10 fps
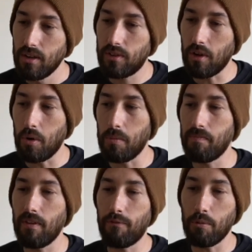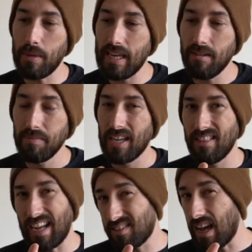So for me,
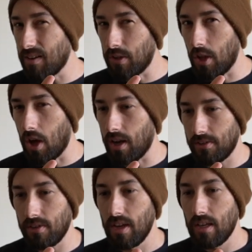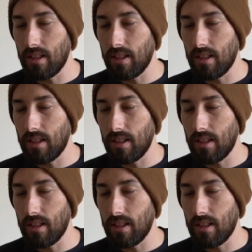that's kind of a loss.